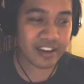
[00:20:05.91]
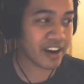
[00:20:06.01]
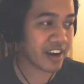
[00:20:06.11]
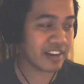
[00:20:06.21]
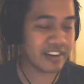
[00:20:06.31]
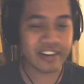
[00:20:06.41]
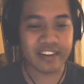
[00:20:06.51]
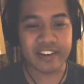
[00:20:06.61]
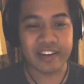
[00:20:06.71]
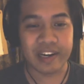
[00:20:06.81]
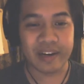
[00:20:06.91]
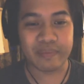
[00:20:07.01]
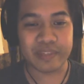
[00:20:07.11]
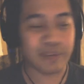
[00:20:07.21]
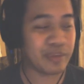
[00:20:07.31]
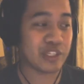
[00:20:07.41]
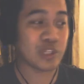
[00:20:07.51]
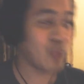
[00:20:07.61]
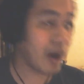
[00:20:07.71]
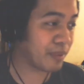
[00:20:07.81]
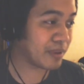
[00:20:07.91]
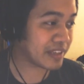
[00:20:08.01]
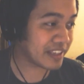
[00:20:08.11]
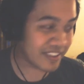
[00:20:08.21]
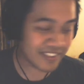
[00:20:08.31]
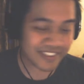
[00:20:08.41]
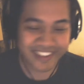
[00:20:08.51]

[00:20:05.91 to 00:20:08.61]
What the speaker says: All right. Tell me to just wobble. You know.